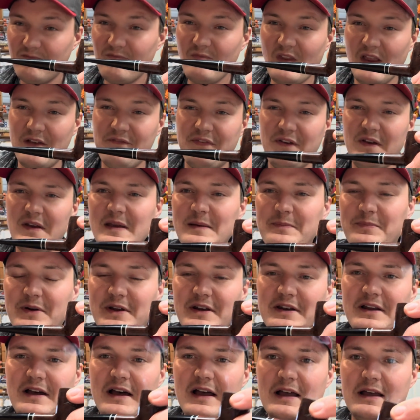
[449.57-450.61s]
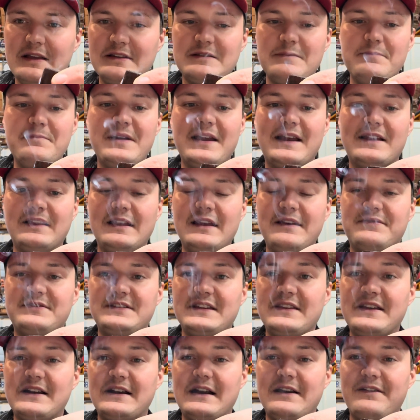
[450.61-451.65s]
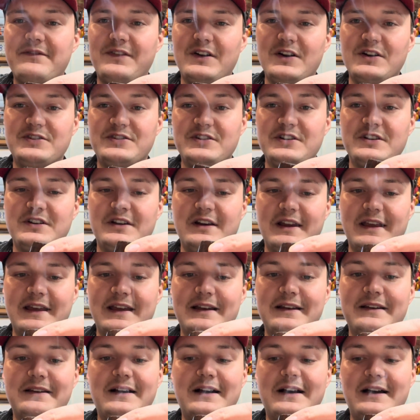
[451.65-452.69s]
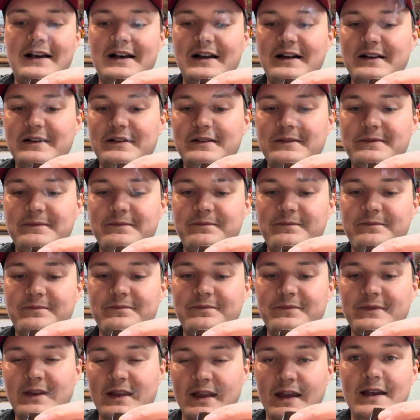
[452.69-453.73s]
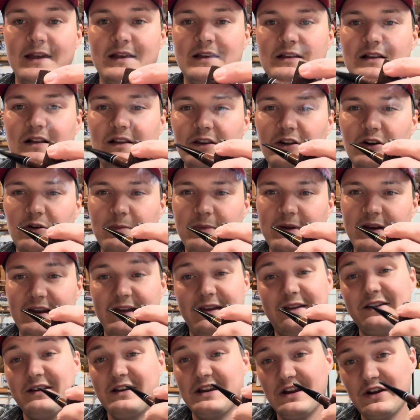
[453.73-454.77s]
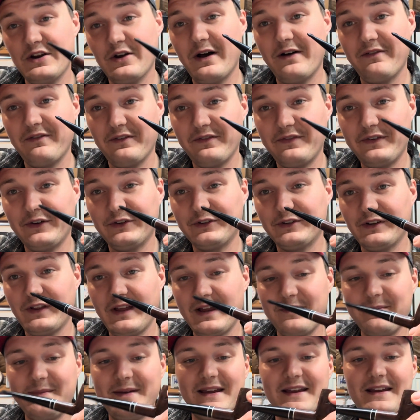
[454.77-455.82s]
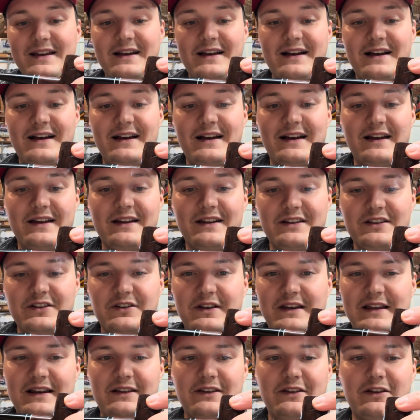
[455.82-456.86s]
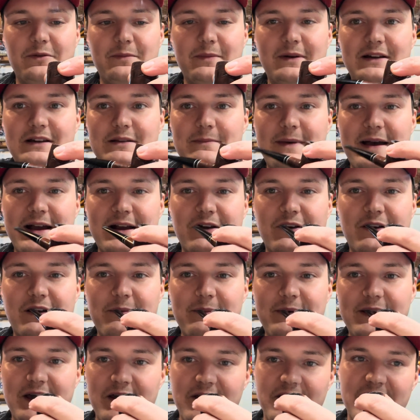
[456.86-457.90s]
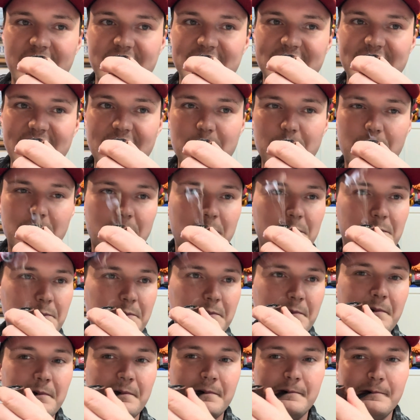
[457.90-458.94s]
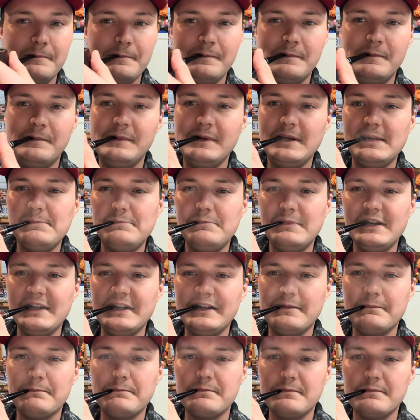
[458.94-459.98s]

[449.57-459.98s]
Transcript: if you ain't putting some big leaves in there at first, you're going to get a little bit, and you don't have a filter like me, you'll get a little bit of tobacco coming down that stem. But